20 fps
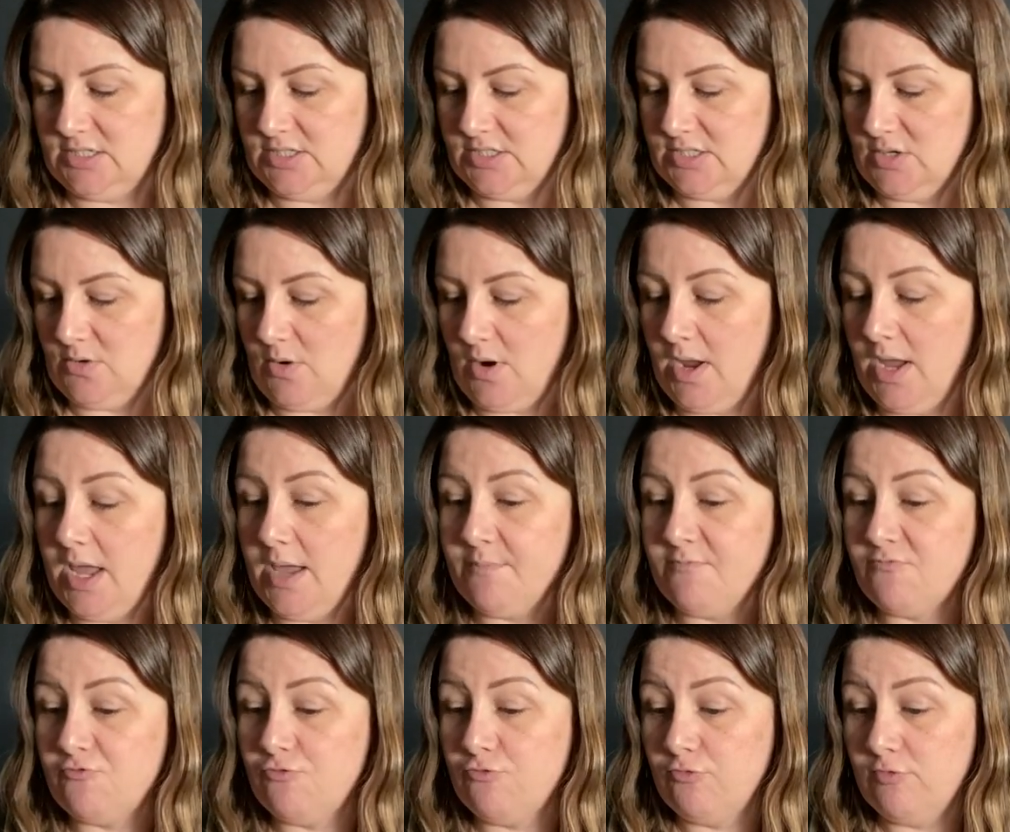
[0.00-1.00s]
So I
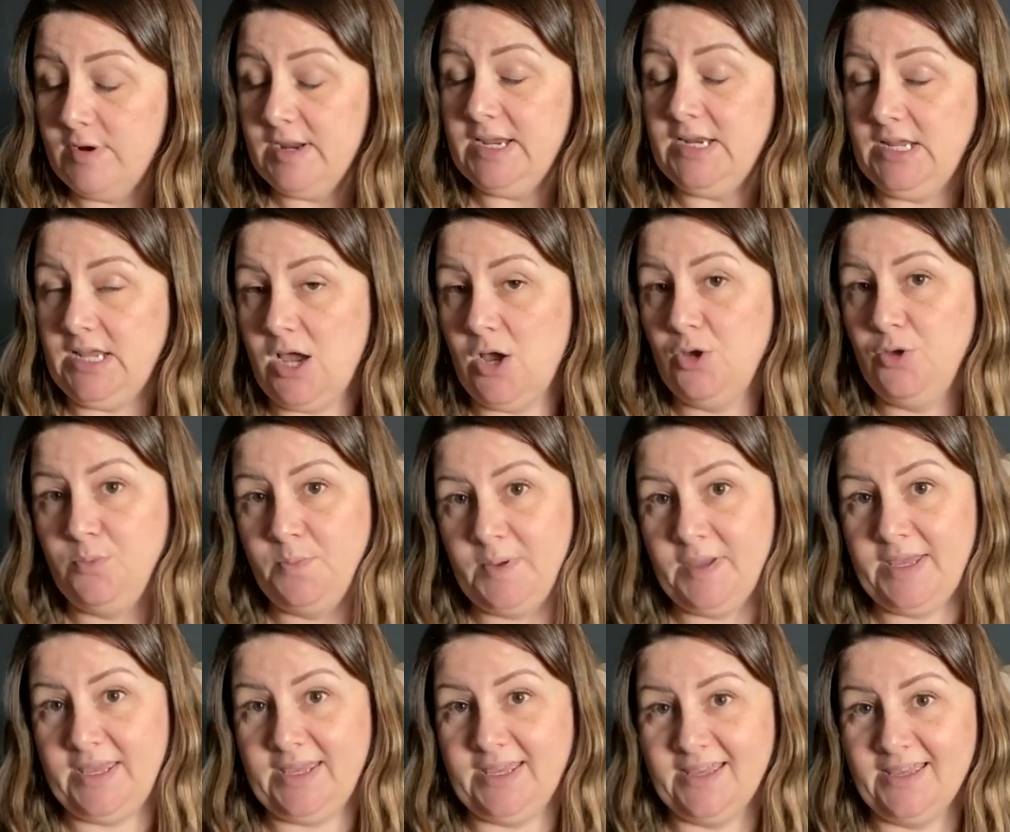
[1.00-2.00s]
am really
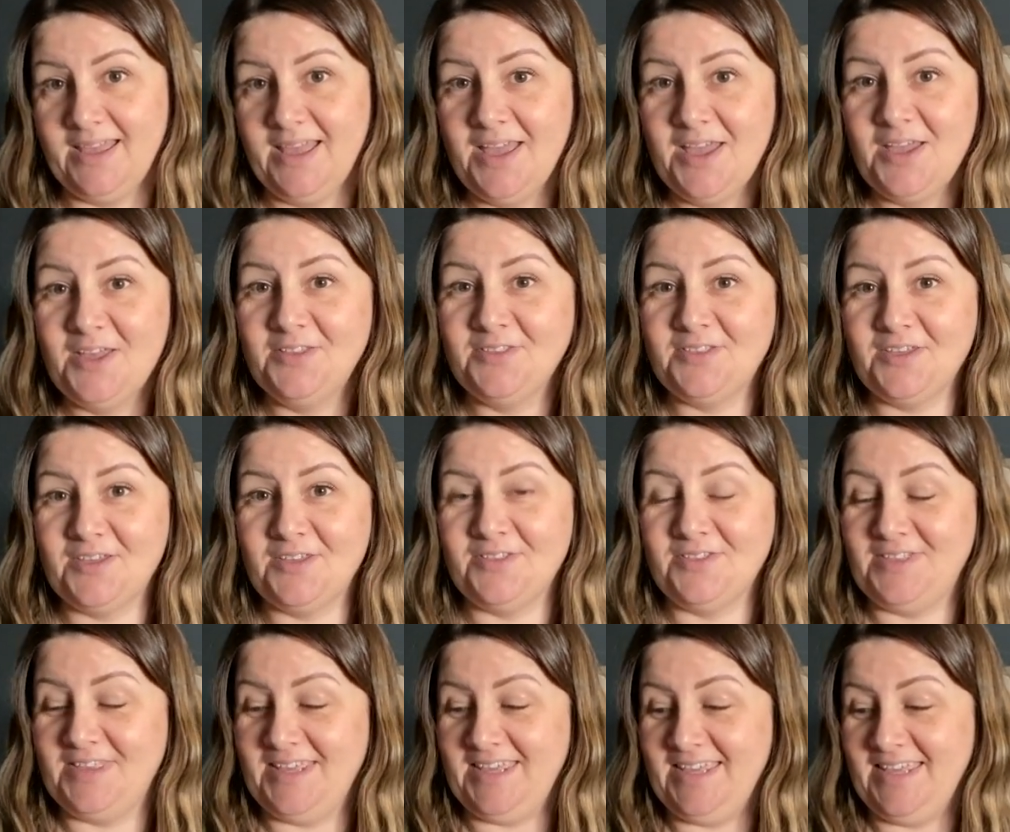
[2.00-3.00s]
hoping
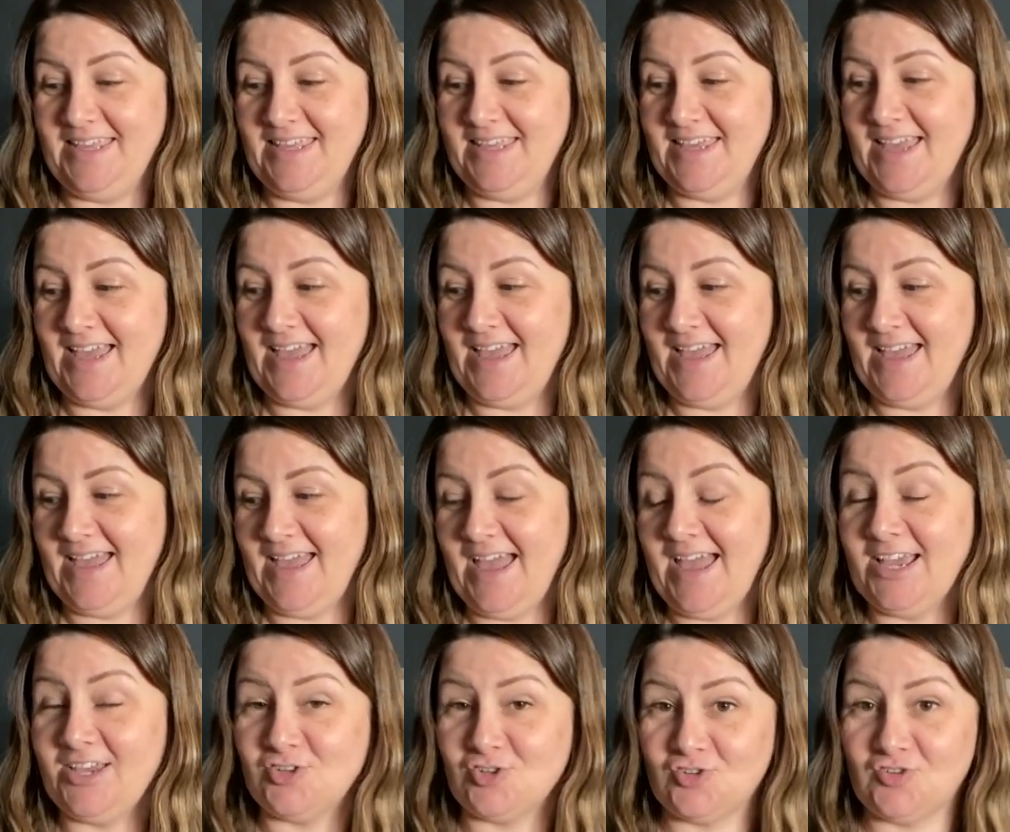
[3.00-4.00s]
that the
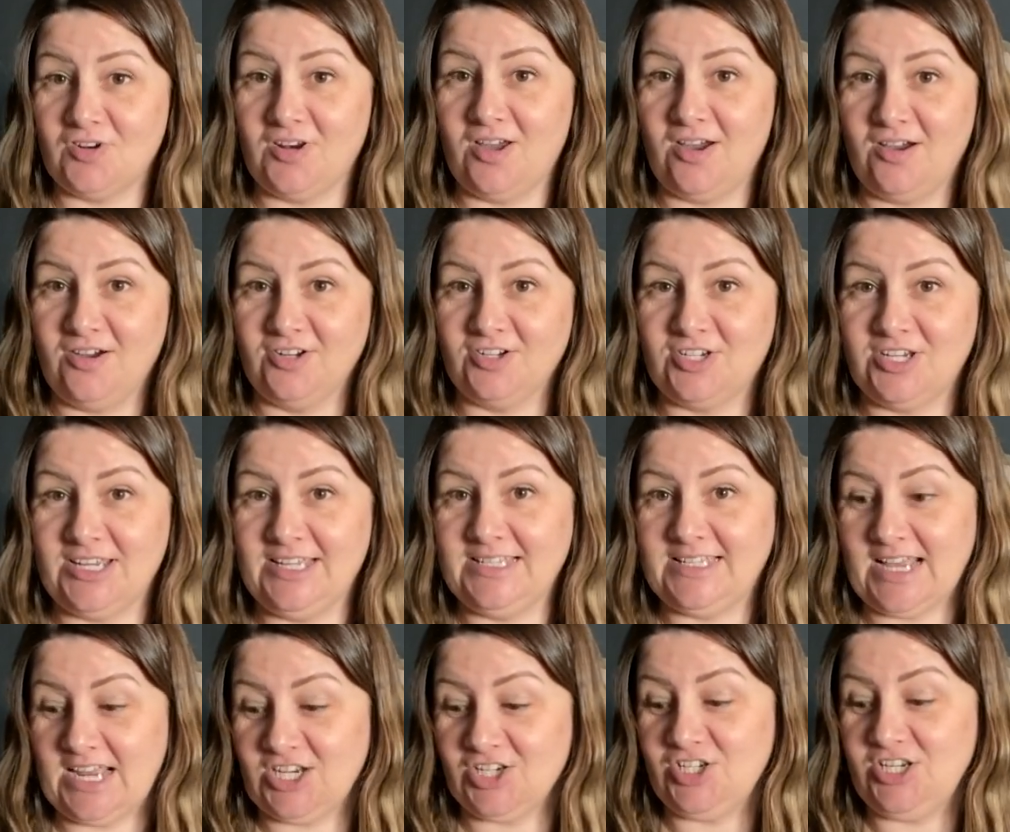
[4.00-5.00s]
extra large is
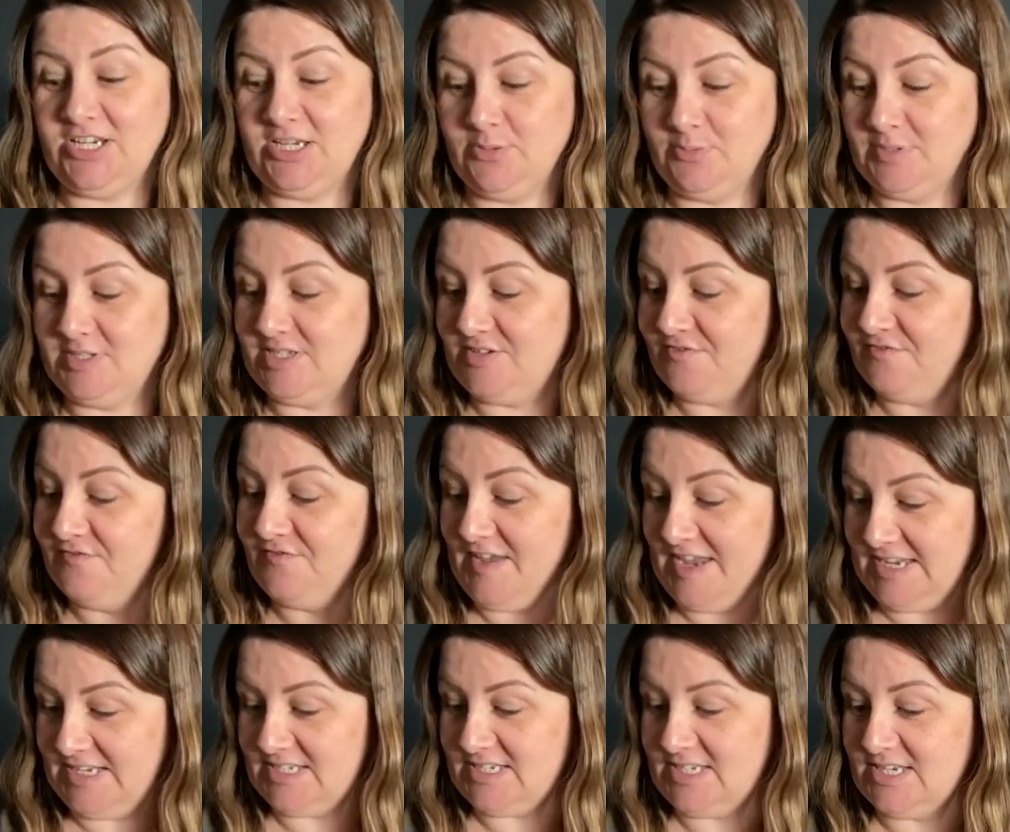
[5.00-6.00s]
actually going to
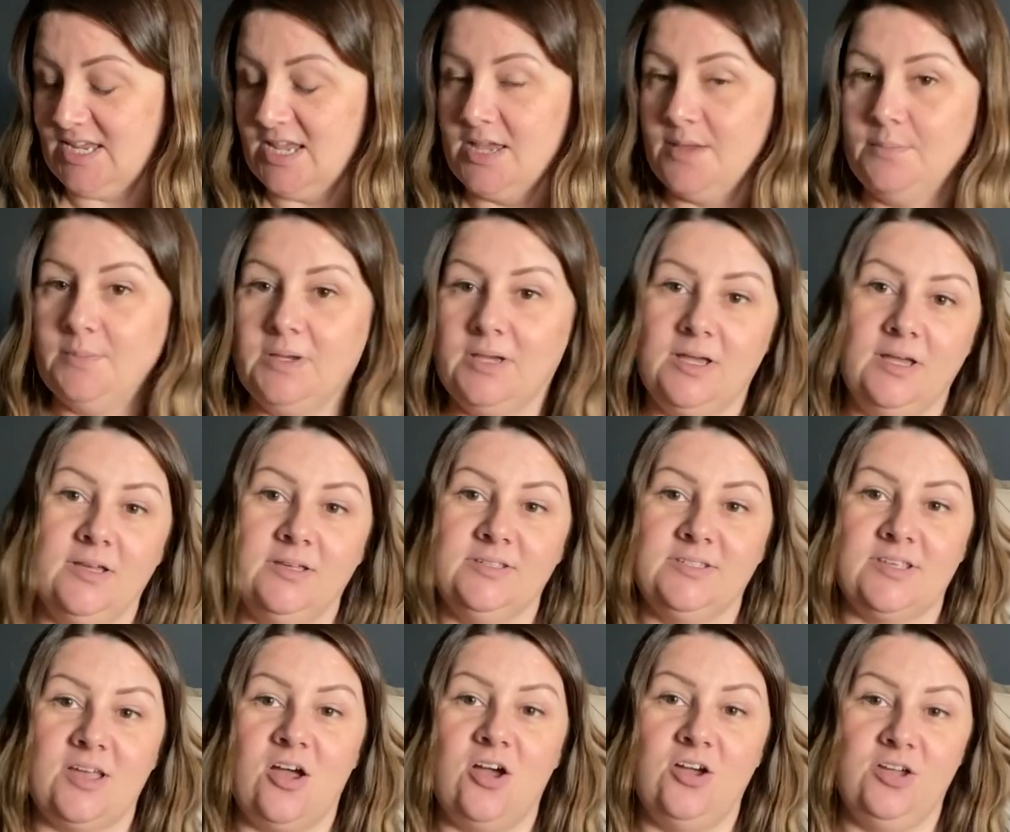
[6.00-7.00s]
fit,
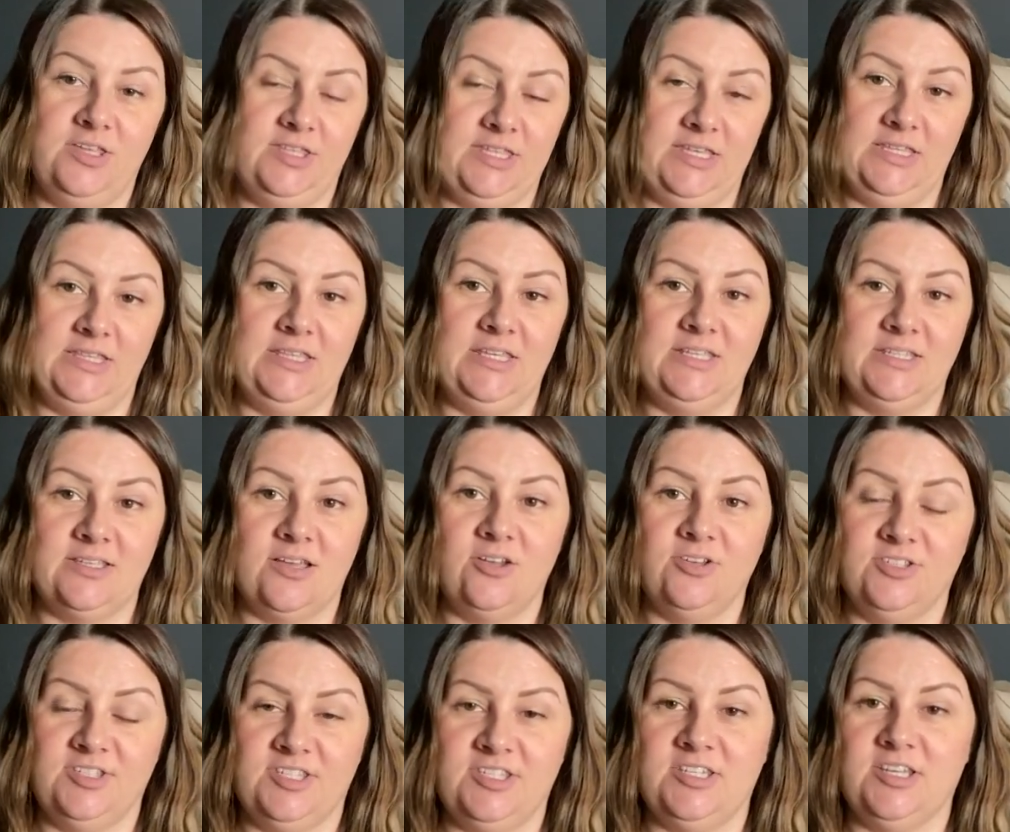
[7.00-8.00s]
because I think these are
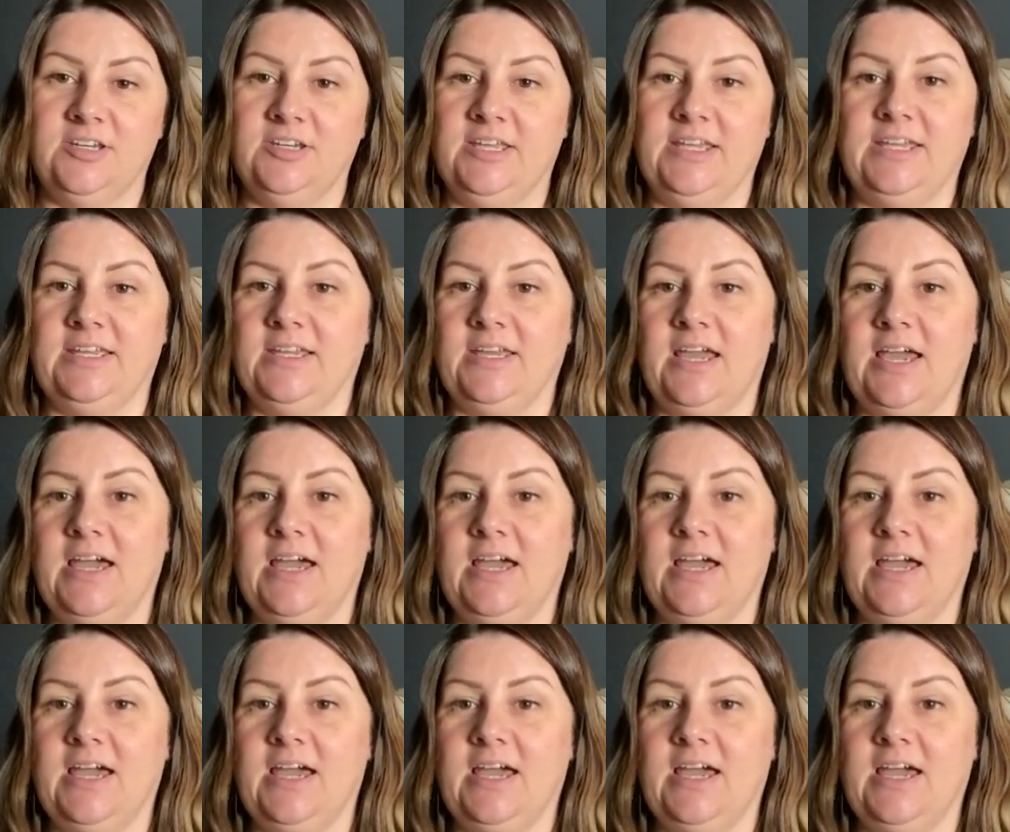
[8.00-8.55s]
stunning